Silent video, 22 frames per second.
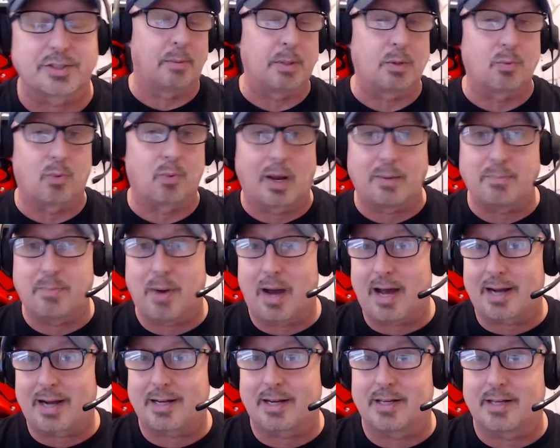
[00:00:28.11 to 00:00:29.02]
I'll be right
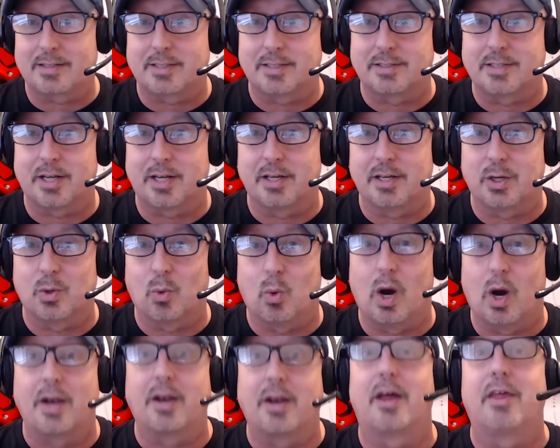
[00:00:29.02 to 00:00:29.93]
back to tell you
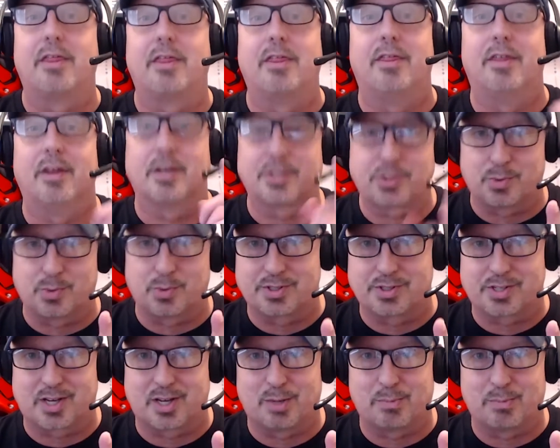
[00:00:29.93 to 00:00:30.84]
what this
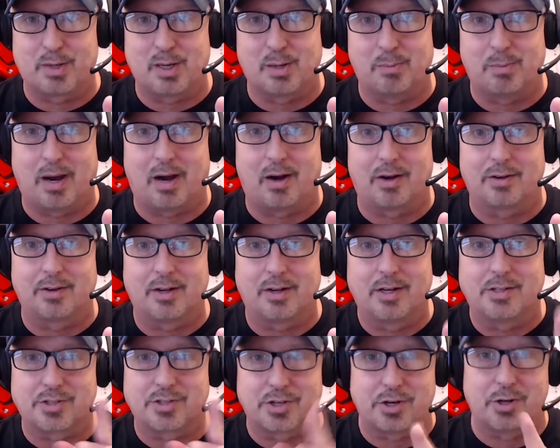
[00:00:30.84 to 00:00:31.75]
one's going to be about,
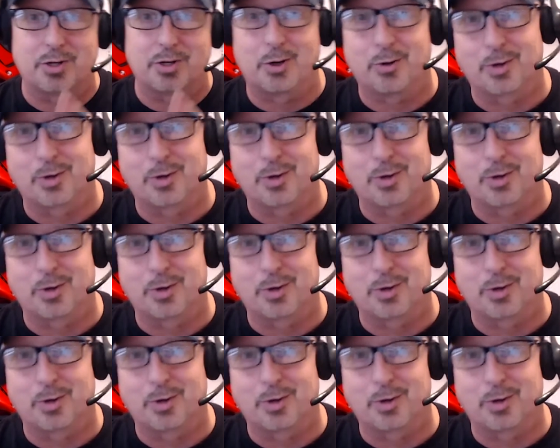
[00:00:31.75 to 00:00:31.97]
so don't